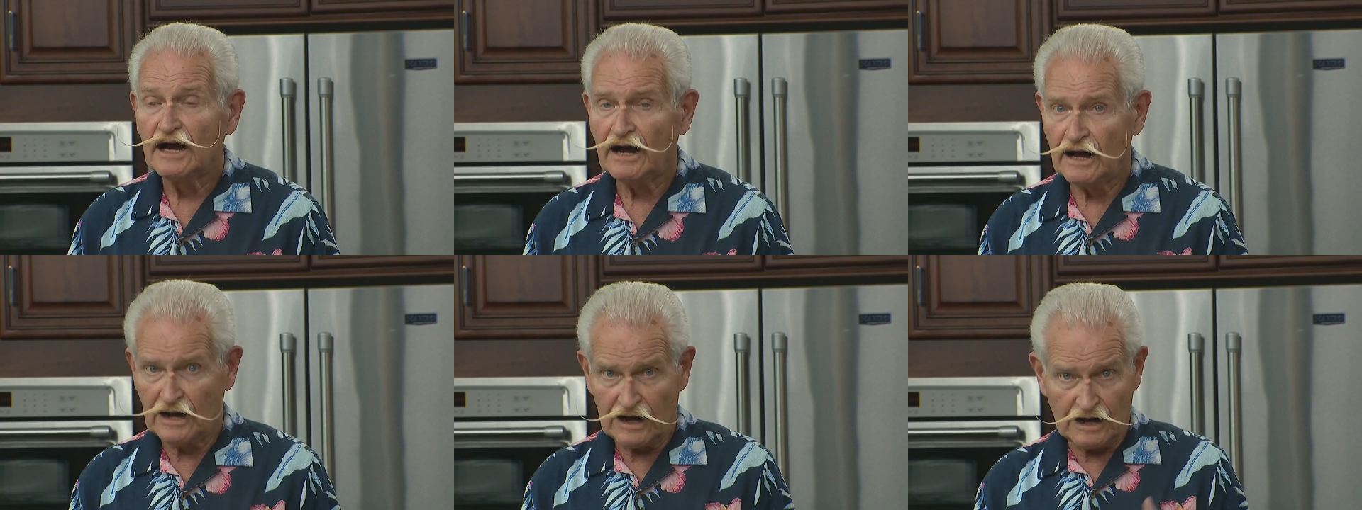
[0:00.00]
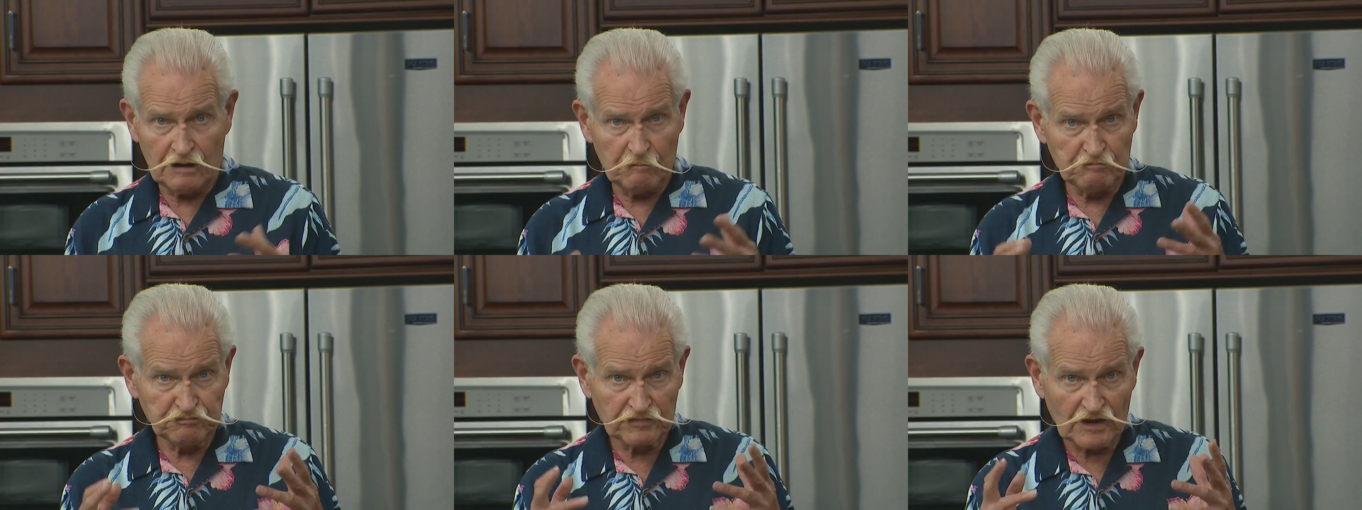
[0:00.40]

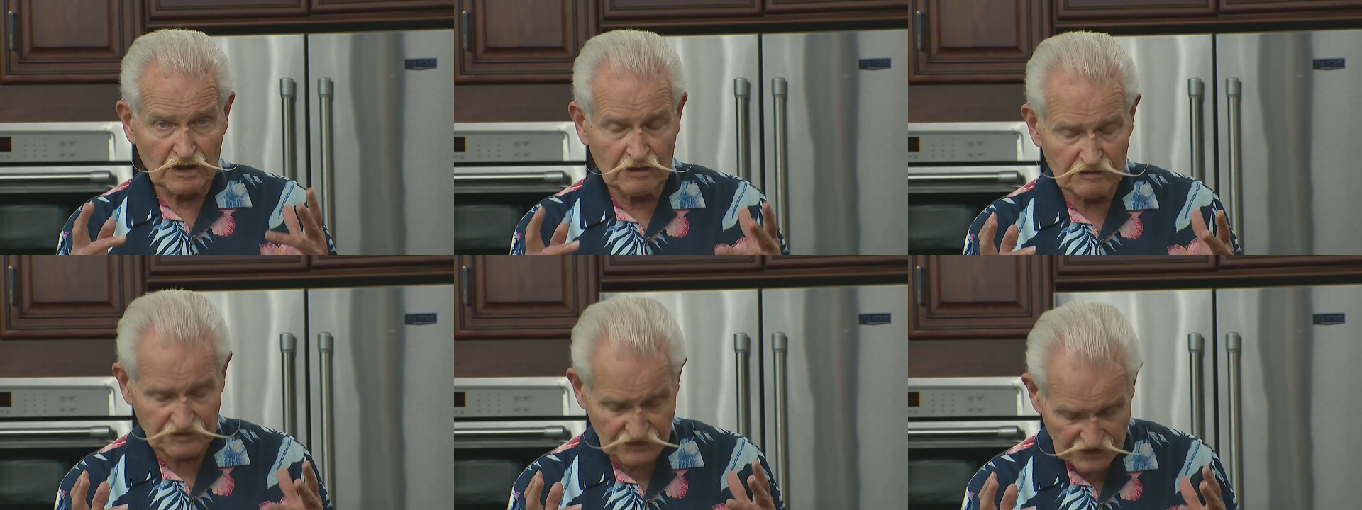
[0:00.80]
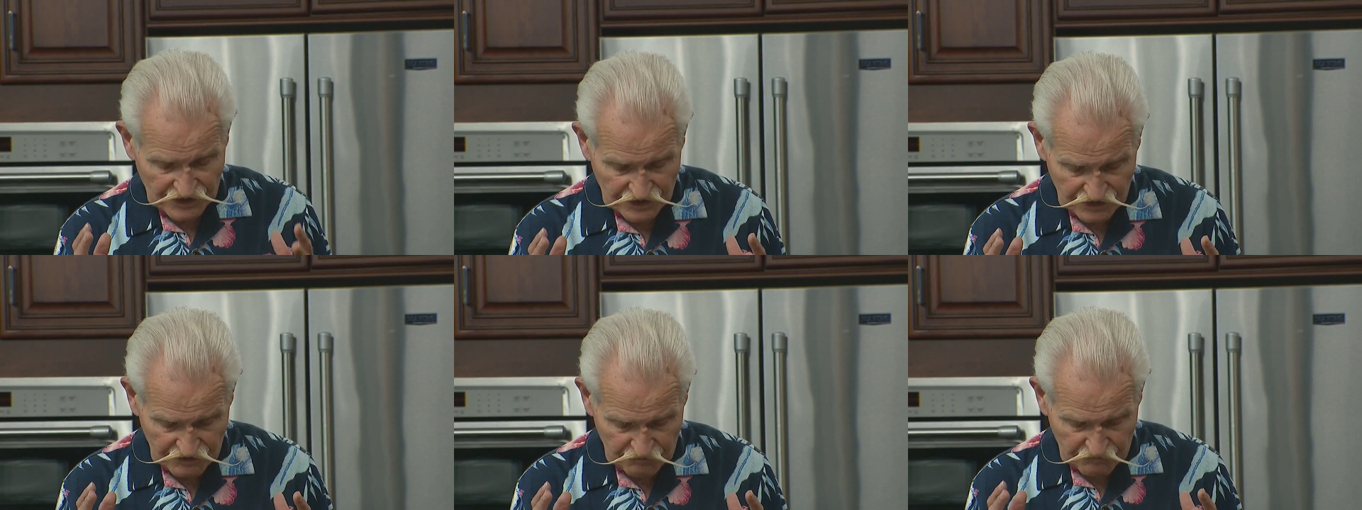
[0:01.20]
um,
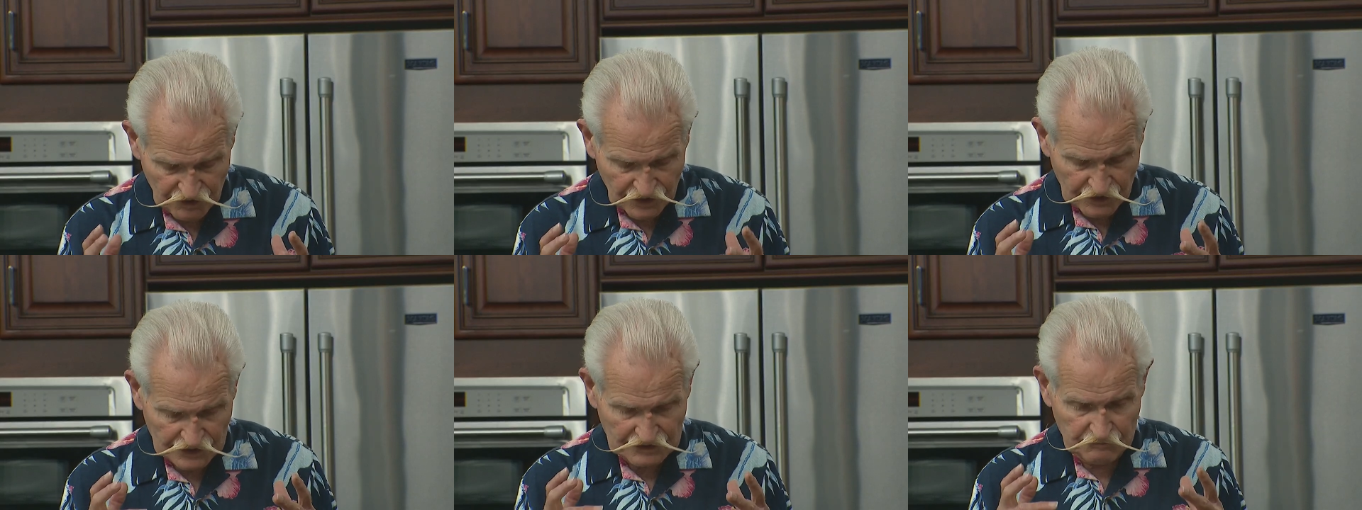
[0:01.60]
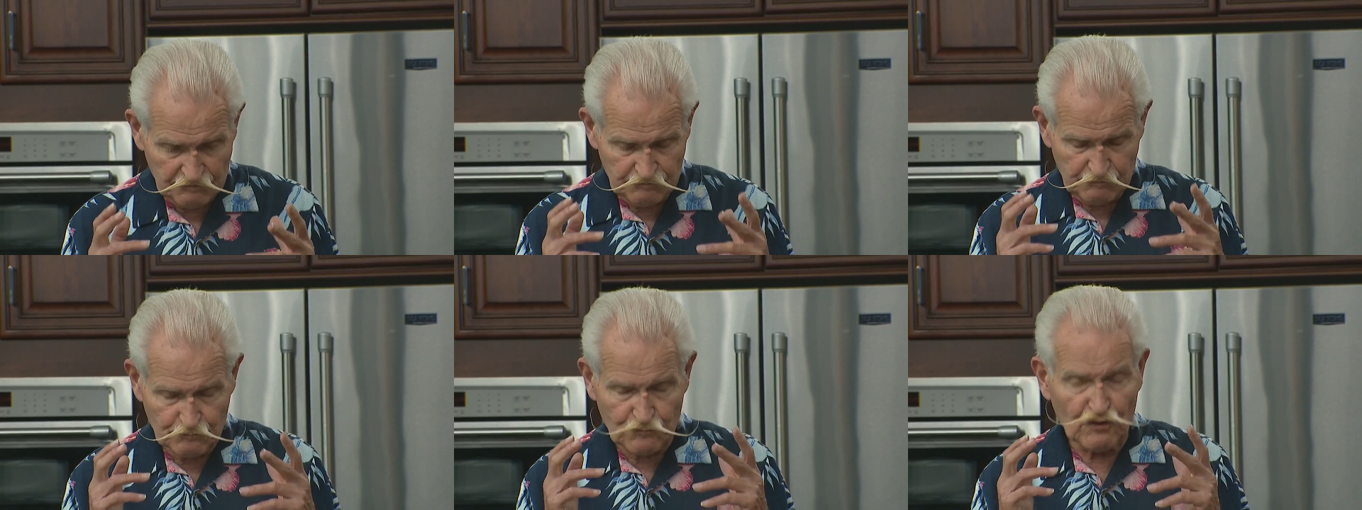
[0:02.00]
the uh,
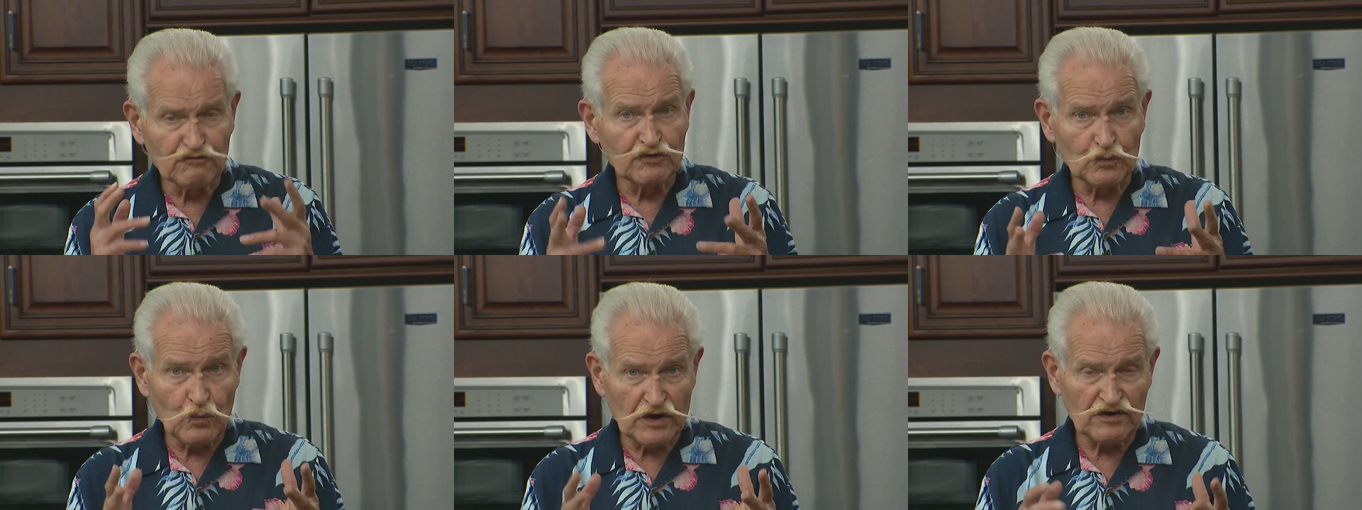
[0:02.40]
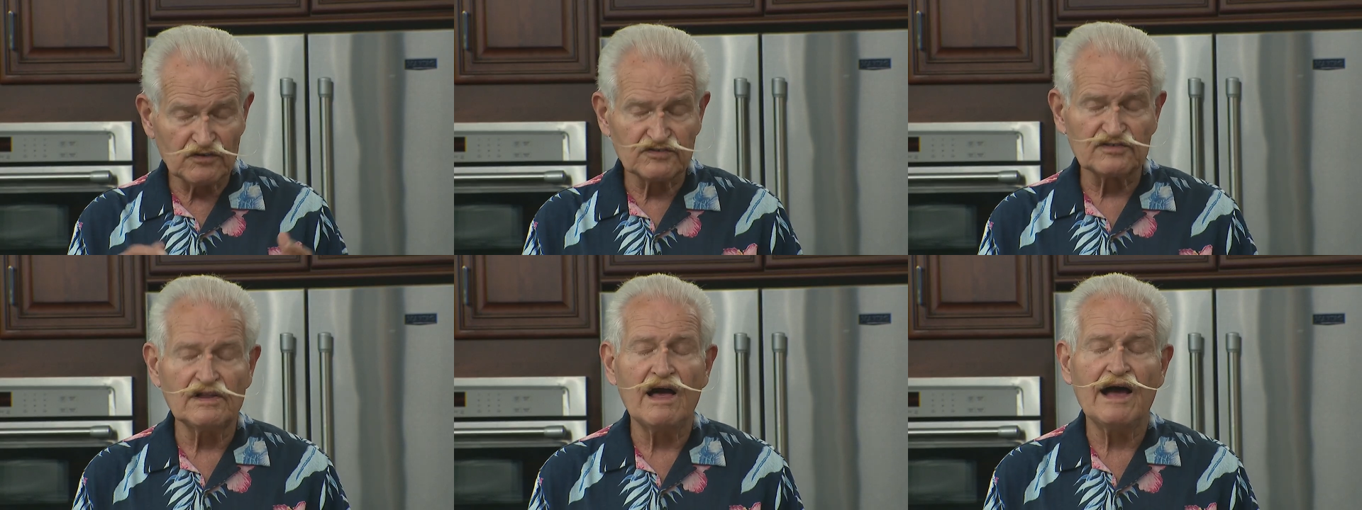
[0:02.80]
proven
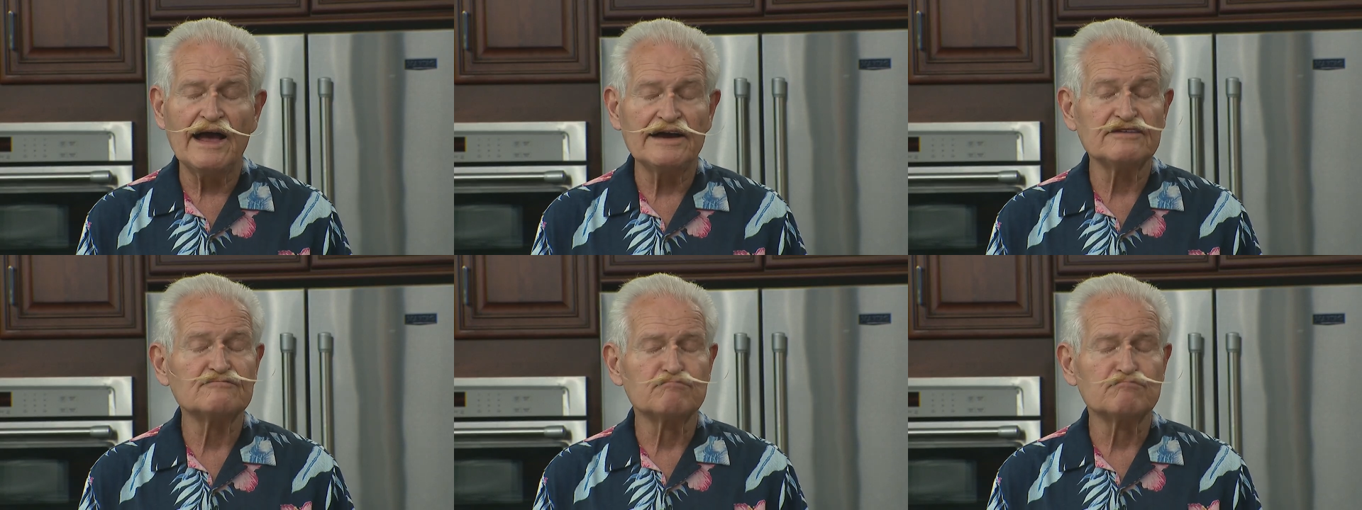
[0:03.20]
winners line